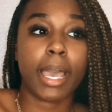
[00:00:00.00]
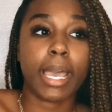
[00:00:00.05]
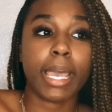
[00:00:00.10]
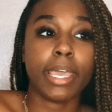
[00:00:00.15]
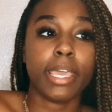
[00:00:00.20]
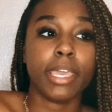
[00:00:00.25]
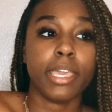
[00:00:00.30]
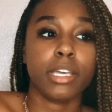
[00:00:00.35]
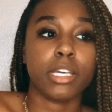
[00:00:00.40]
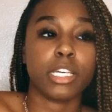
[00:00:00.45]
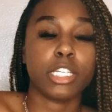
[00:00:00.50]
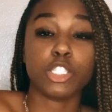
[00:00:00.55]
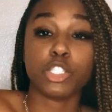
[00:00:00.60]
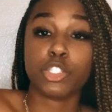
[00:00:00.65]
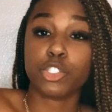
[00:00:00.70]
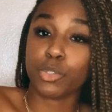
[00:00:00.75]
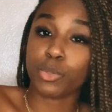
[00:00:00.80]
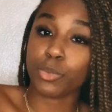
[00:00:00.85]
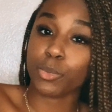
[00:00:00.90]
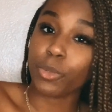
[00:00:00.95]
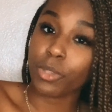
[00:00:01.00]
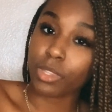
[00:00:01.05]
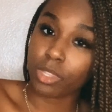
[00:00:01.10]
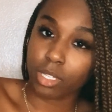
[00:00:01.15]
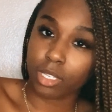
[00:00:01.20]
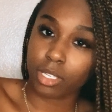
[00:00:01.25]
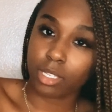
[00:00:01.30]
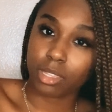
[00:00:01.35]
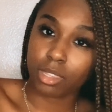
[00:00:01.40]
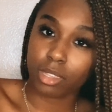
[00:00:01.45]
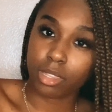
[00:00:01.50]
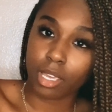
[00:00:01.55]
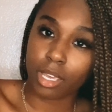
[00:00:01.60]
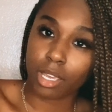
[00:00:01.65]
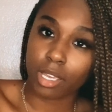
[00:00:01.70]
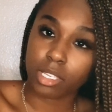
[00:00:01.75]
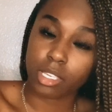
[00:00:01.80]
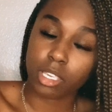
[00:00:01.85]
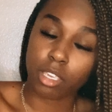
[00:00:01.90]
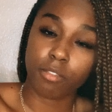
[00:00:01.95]
I do think
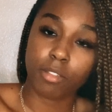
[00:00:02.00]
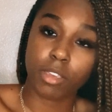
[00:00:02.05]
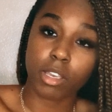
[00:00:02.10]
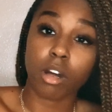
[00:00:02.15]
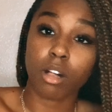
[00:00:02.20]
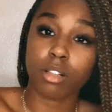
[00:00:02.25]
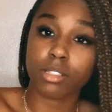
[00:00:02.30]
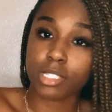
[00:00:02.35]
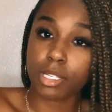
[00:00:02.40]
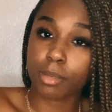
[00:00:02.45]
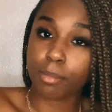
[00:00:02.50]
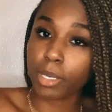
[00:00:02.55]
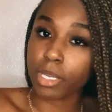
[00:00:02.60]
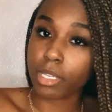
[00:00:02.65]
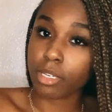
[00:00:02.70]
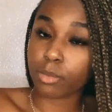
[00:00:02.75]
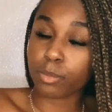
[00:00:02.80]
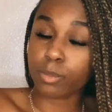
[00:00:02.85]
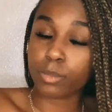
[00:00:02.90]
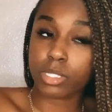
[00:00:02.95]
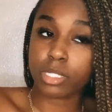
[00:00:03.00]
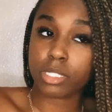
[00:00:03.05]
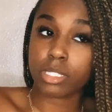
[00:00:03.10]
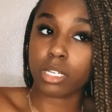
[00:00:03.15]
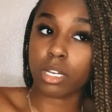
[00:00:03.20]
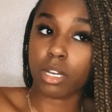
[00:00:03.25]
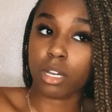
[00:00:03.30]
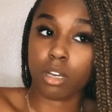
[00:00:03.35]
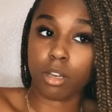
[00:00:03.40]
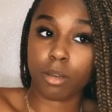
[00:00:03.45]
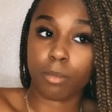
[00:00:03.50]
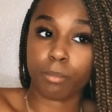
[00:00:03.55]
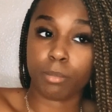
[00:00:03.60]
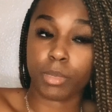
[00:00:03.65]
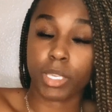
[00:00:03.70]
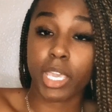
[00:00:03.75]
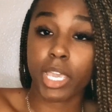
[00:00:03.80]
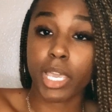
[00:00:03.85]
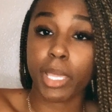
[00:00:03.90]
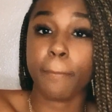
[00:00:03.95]
that giving ultimatums
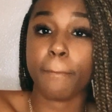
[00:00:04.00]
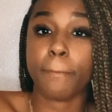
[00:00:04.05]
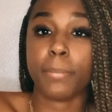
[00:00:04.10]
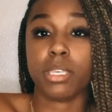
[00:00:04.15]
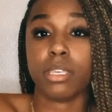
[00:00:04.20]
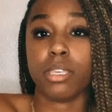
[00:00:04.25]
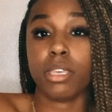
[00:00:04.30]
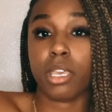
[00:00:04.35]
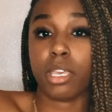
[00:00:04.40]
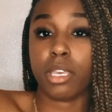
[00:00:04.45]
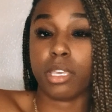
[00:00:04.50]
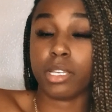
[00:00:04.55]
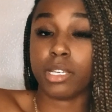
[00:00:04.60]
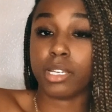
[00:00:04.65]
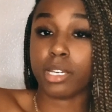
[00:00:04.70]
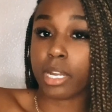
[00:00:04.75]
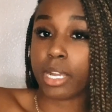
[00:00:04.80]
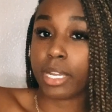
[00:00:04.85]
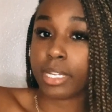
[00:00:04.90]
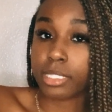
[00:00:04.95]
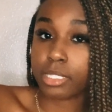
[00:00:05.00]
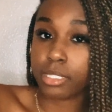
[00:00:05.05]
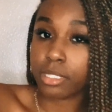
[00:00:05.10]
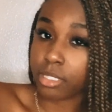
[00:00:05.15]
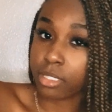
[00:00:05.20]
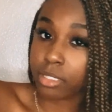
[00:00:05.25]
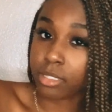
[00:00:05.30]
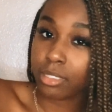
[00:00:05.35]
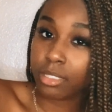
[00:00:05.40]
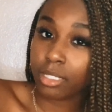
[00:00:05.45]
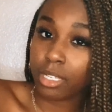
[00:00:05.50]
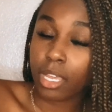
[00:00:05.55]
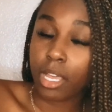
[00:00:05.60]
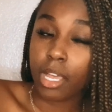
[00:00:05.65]
can be a good idea.